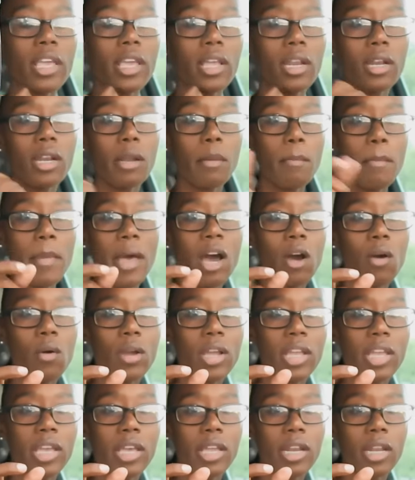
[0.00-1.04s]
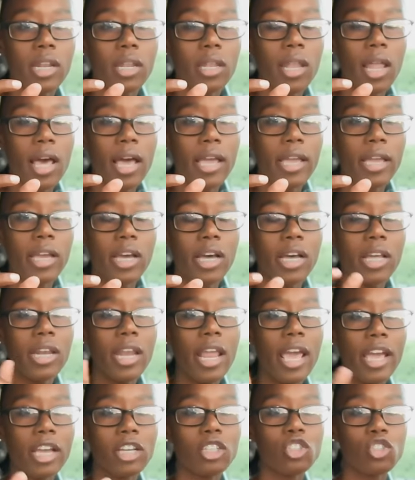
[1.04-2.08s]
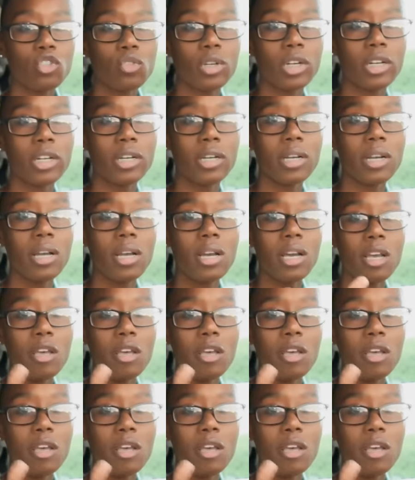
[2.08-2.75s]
getting a mount and getting like an extra